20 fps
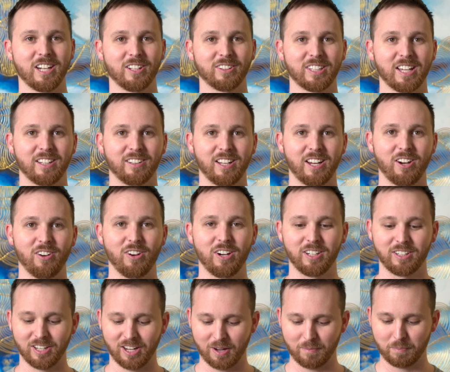out that
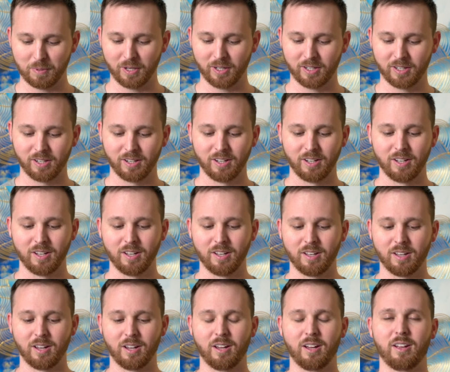layering topic,
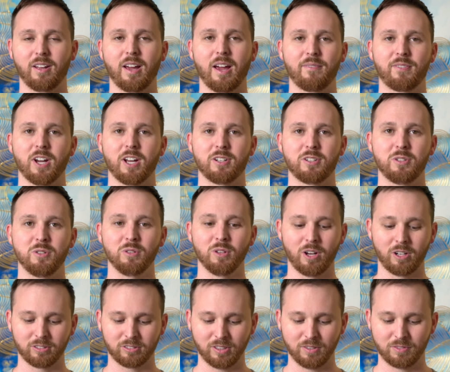I've got 2
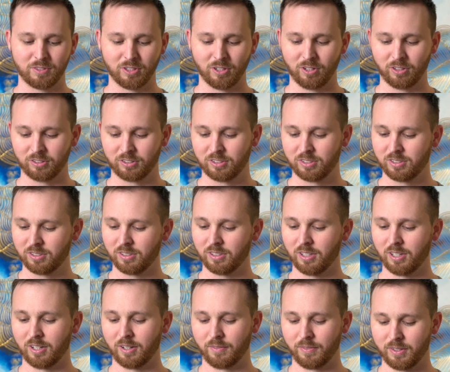long sleeve shirts.
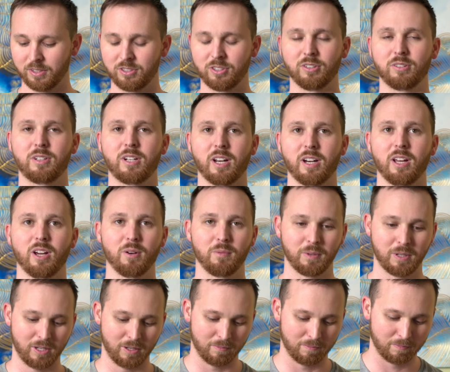This should kind of help
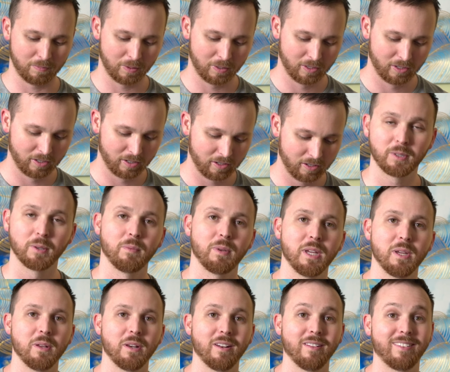keep some
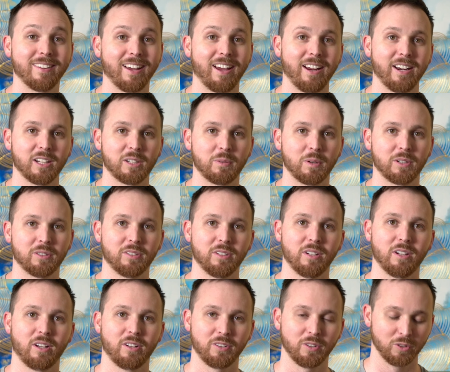heat inside,
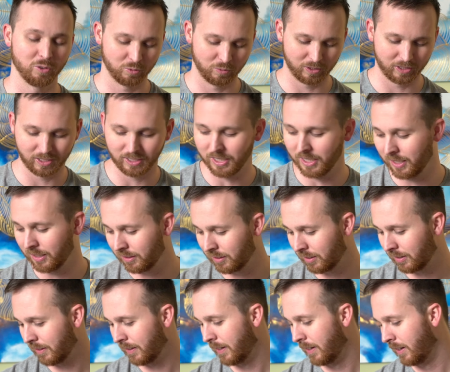especially on those windy
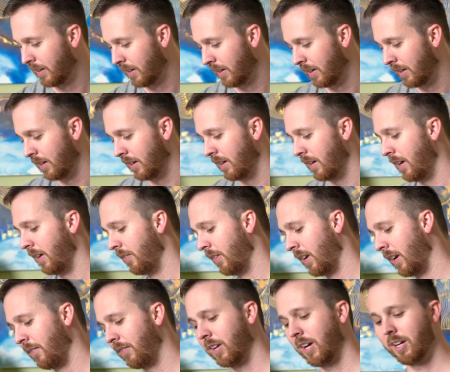days. And
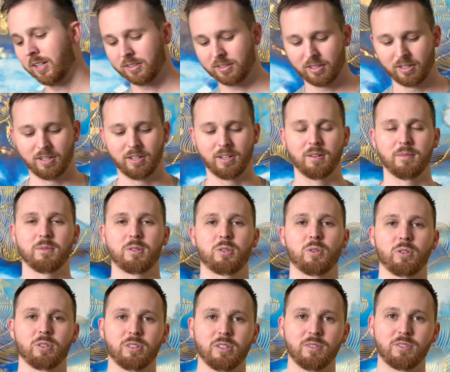then I've got some
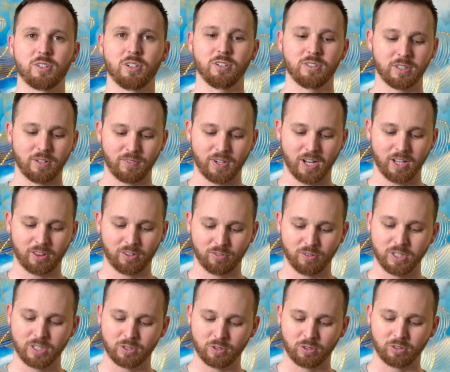short sleeve shirts. I've got
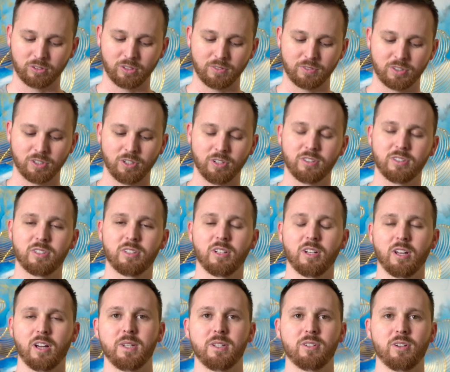3 short sleeve shirts.
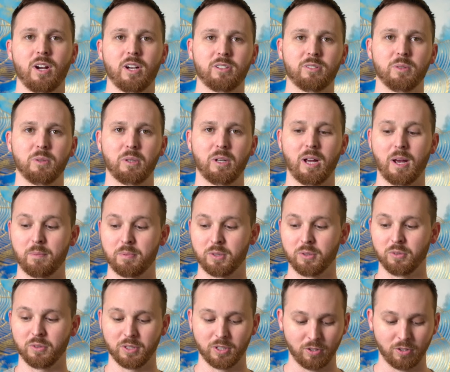These are actually absolutely